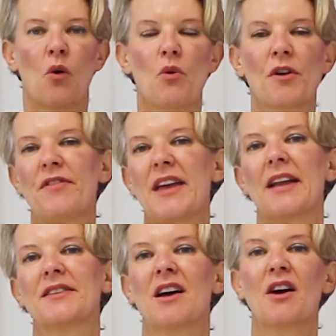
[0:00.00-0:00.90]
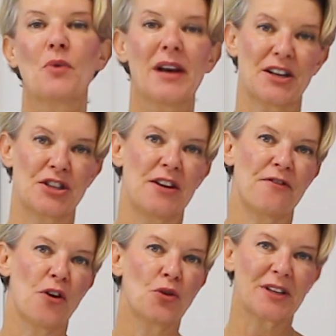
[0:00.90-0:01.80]
One of the ends I will actually
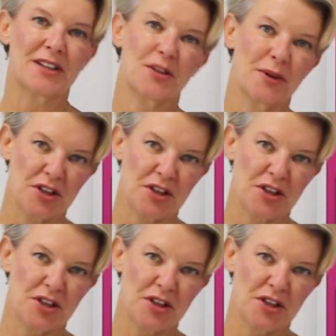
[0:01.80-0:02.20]
fold in so it